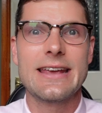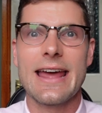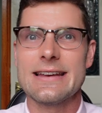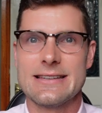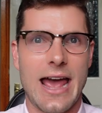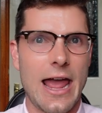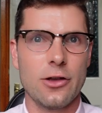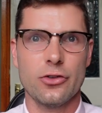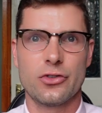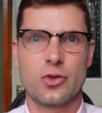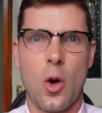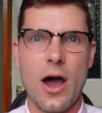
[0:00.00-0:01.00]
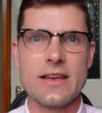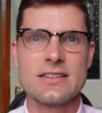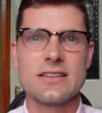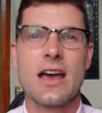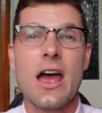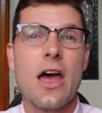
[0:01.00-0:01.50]
get tails
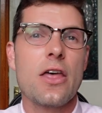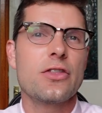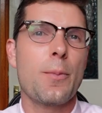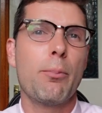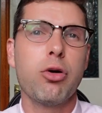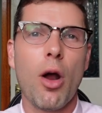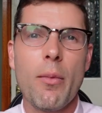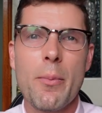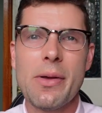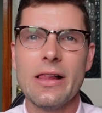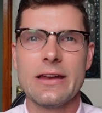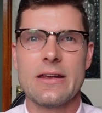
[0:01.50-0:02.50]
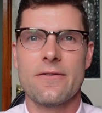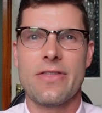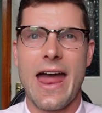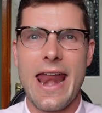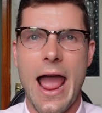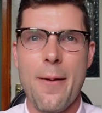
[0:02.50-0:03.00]
twice, the probability of
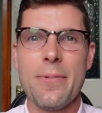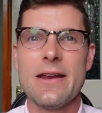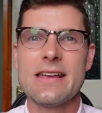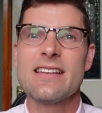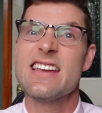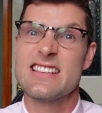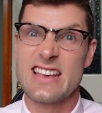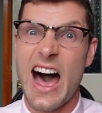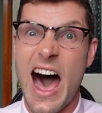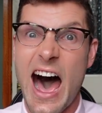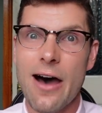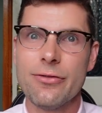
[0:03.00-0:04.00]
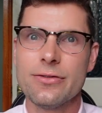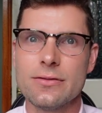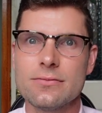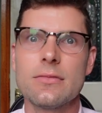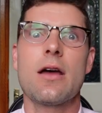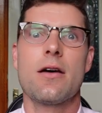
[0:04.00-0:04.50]
that happening is a half
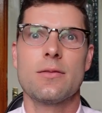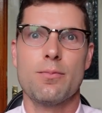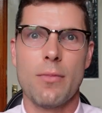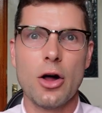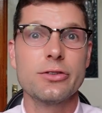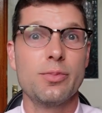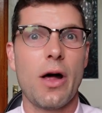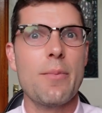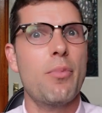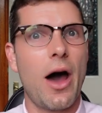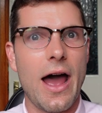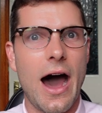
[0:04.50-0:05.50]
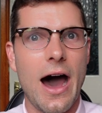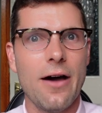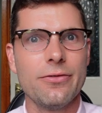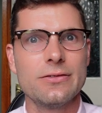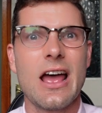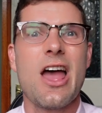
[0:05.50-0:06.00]
multiplied by a
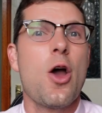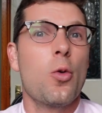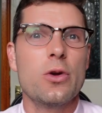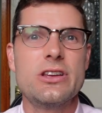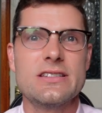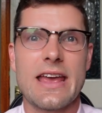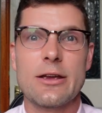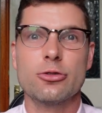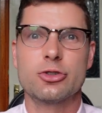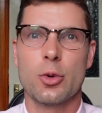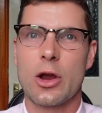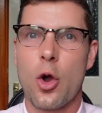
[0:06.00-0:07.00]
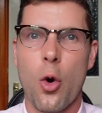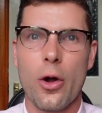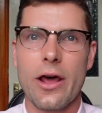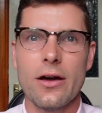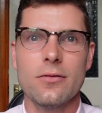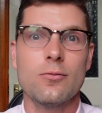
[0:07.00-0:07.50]
half, which is equal to a
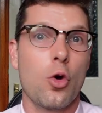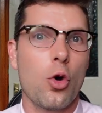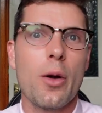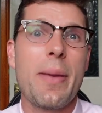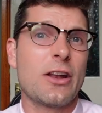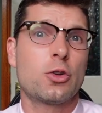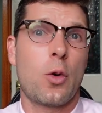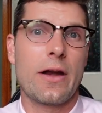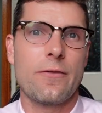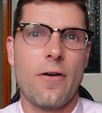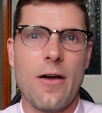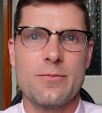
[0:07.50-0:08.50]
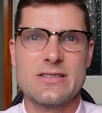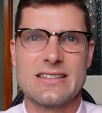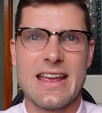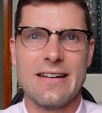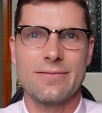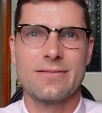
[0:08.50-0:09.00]
quarter or about
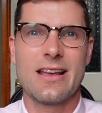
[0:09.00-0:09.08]
25%.